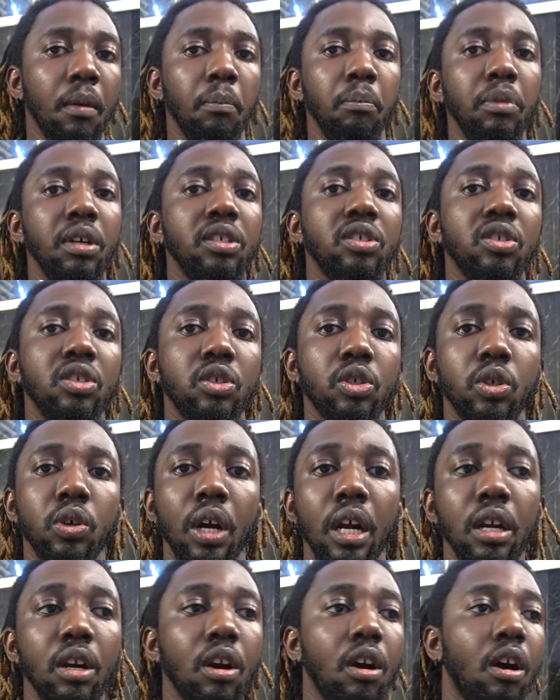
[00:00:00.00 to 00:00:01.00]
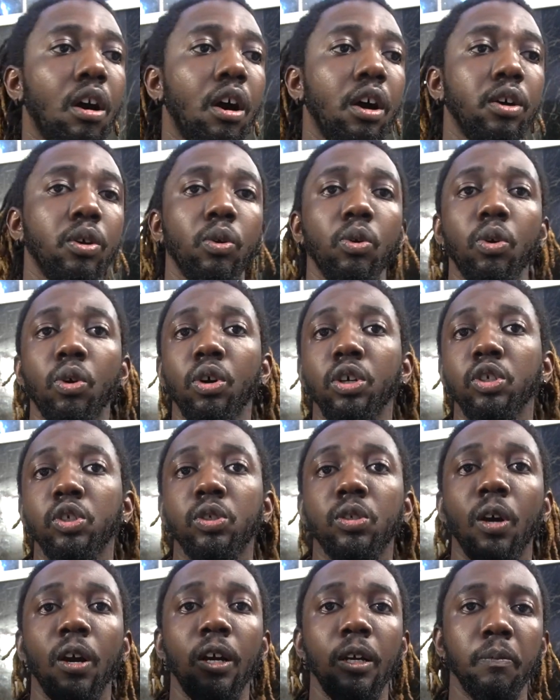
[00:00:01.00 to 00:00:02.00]
business credit card or
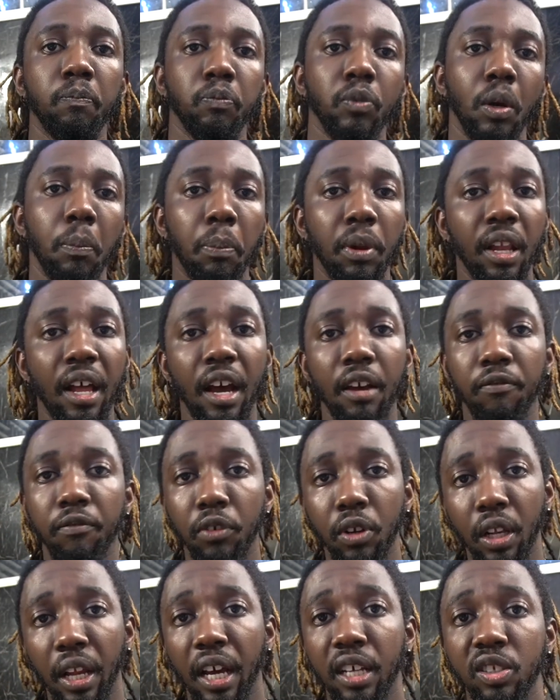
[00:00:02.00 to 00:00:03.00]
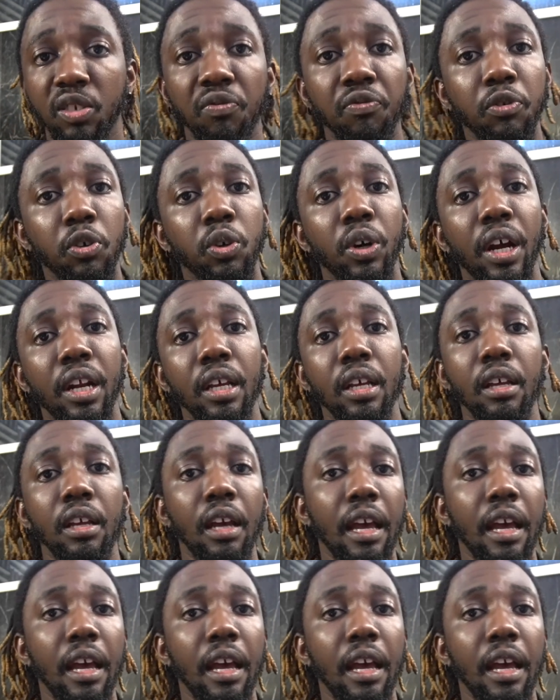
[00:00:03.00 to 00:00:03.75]
start applying for lines of credit.